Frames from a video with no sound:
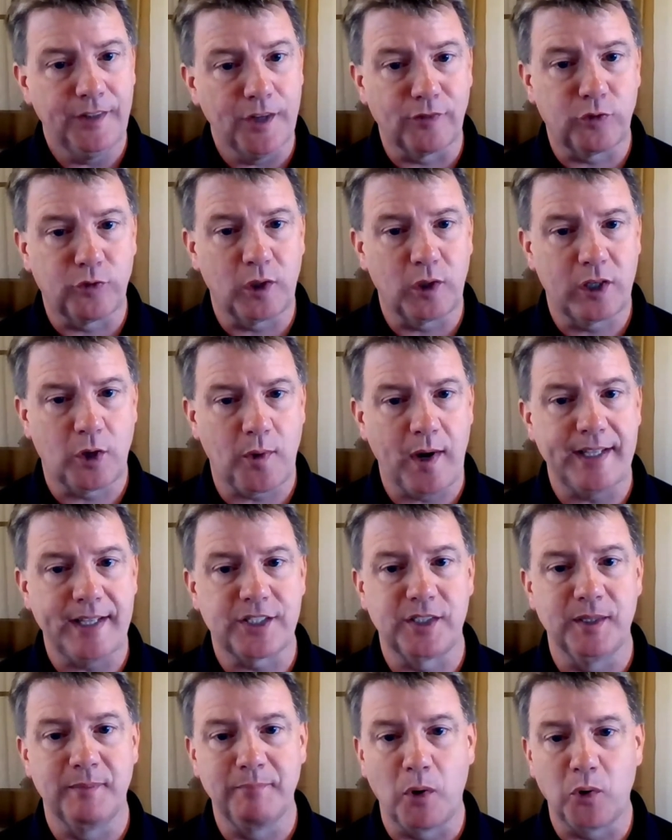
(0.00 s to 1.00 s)
and therefore
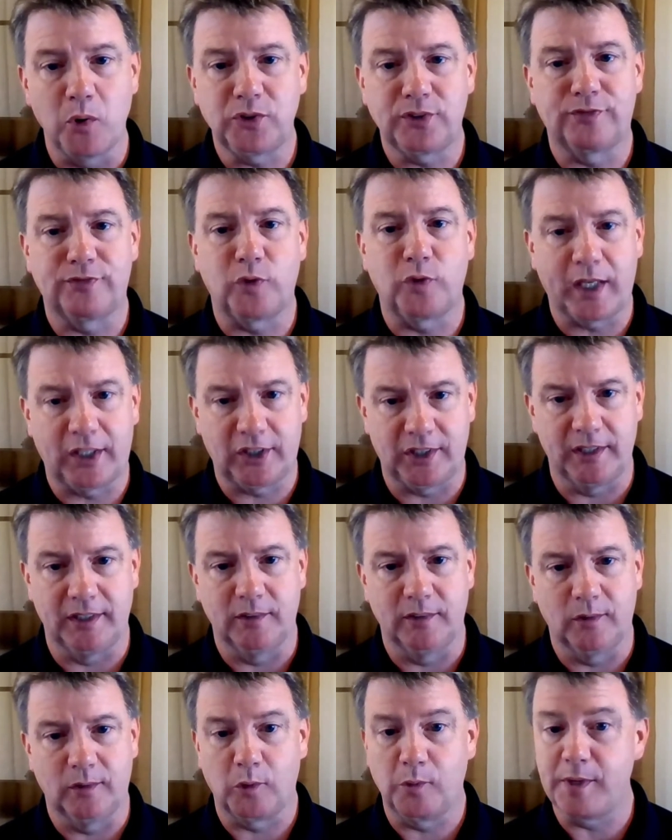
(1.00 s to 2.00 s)
creates the most
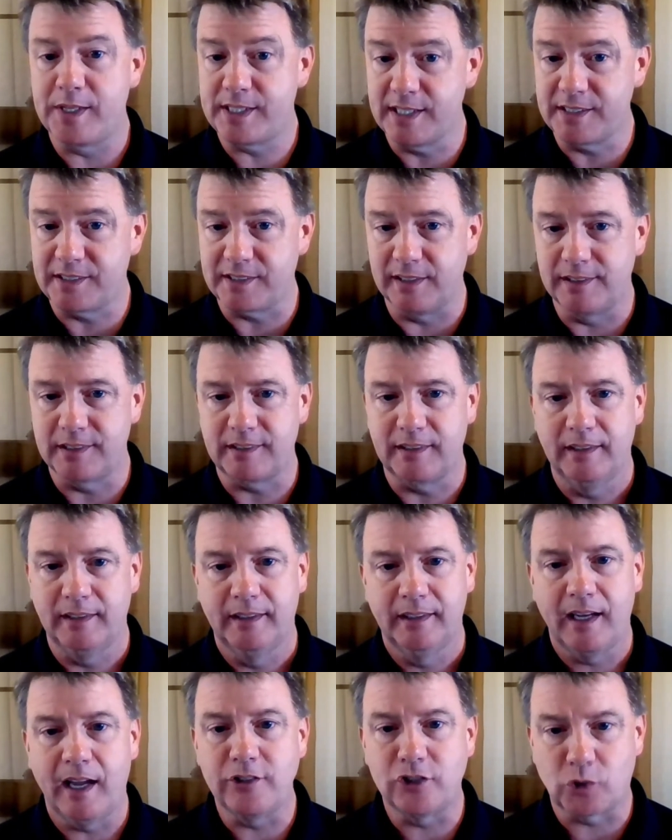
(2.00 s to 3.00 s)
friction or resistance
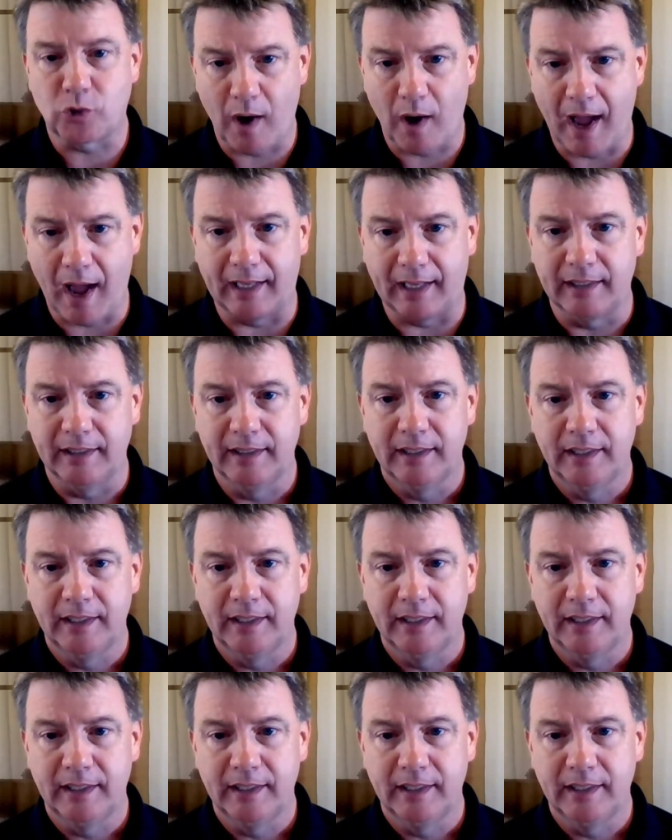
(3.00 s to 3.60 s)
and drag,